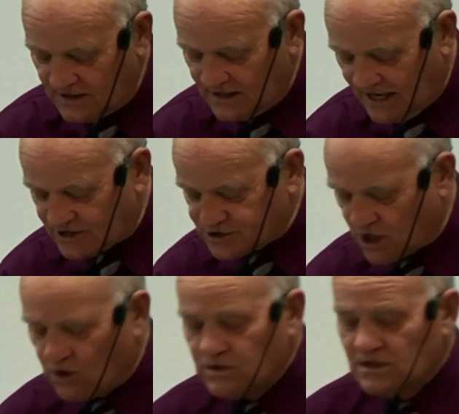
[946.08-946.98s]
And
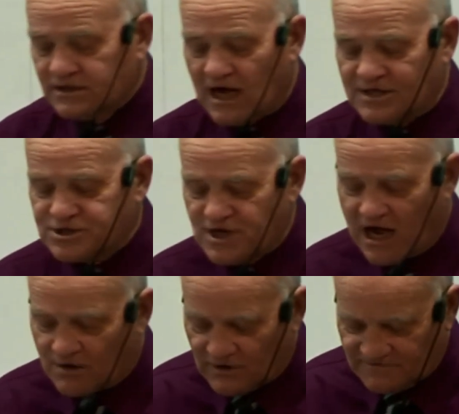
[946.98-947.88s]
so God's
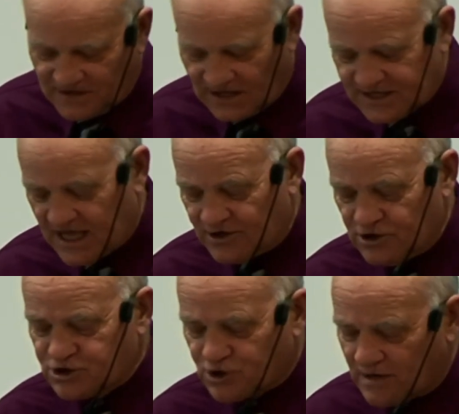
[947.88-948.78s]
not revealing that new
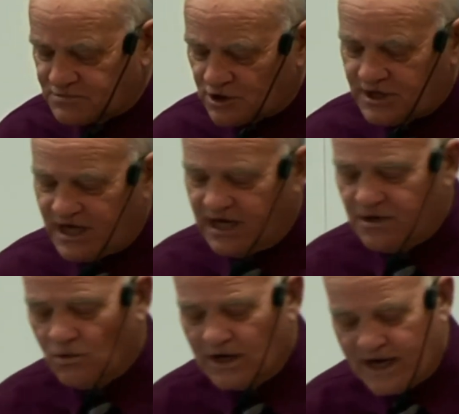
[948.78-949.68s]
scripture to
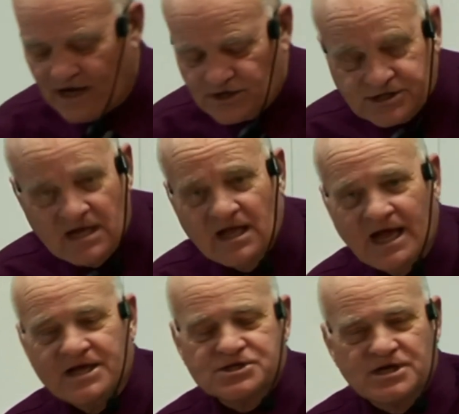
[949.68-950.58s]
anyone else.
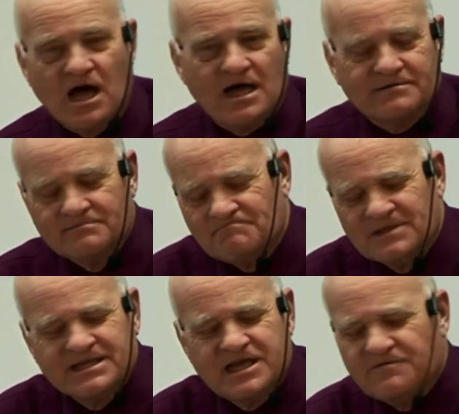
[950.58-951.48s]
He's not
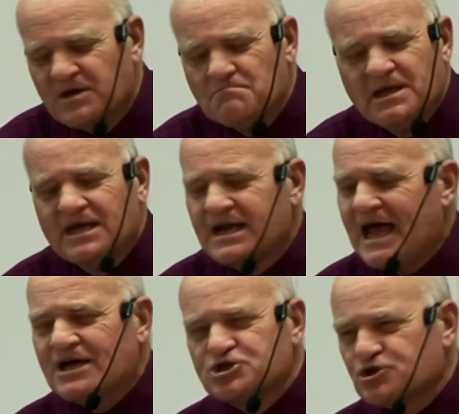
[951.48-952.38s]
giving men
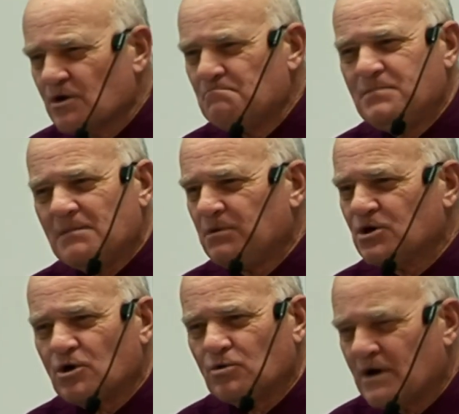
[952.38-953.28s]
extra
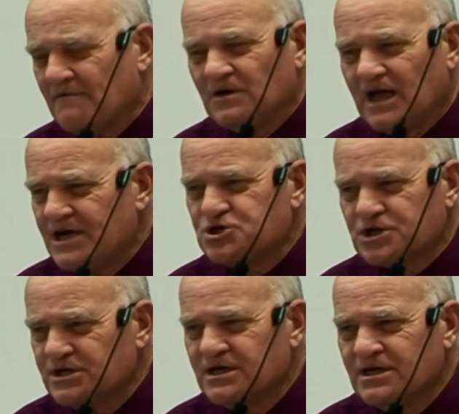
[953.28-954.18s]
biblical
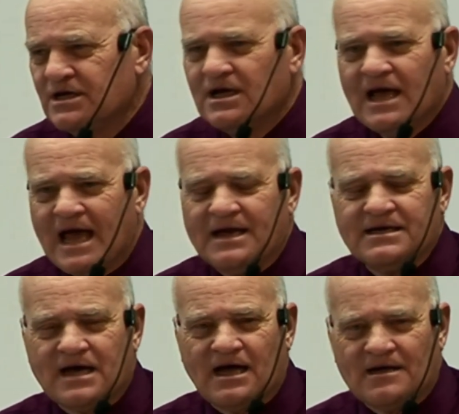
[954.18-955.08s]
revelation. And
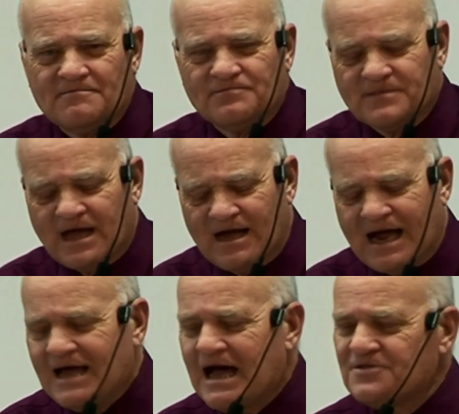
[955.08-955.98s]
um,
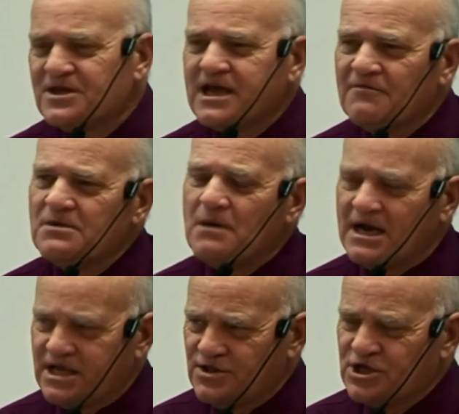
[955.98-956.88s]
I, I think
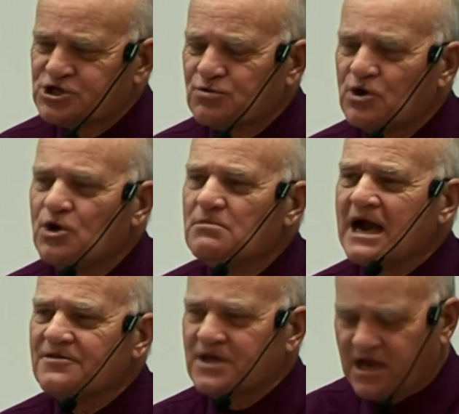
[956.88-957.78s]
everybody in this room and
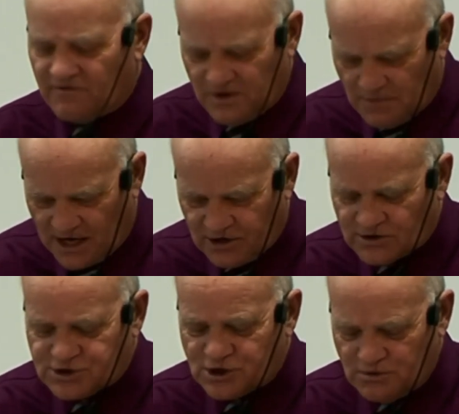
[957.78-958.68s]
I think everybody on
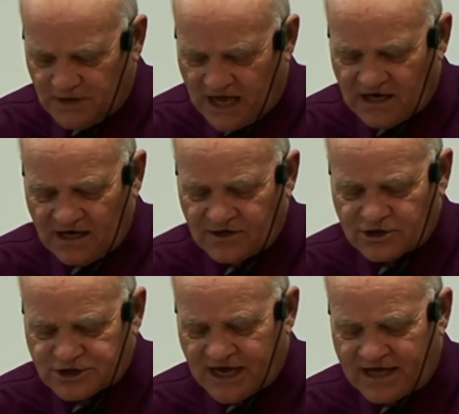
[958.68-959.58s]
Zoom kind of
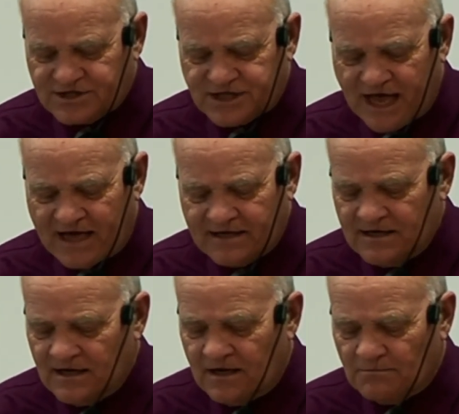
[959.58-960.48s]
understands that.
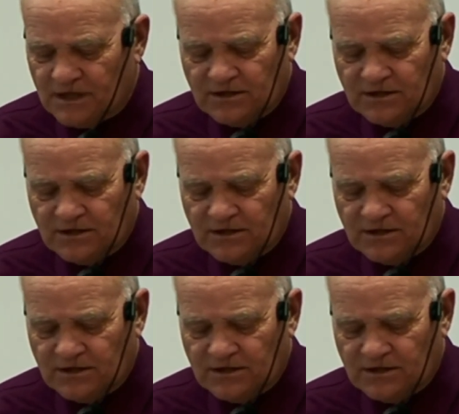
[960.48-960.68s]
But